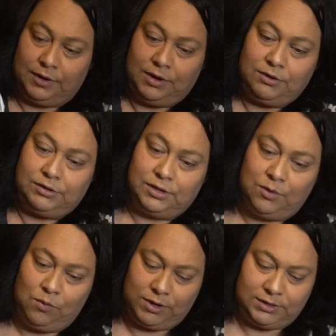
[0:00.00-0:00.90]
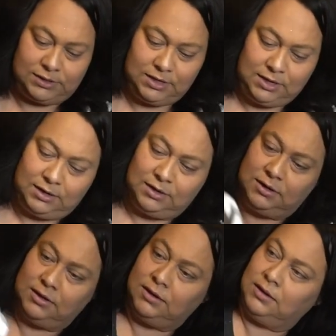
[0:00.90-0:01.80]
Here's a onesie.
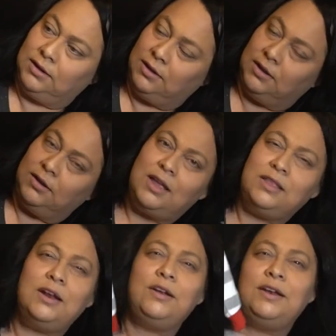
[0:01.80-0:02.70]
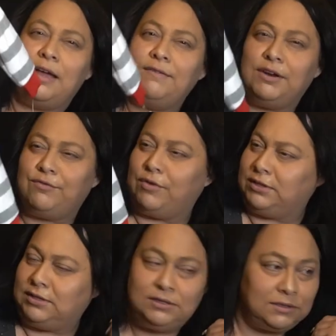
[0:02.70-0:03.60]
Not that I didn't have enough
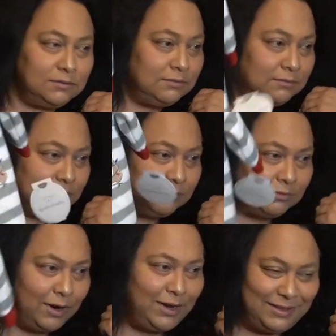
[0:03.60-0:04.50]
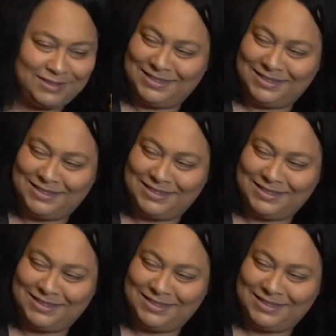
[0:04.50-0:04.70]
onesies, right?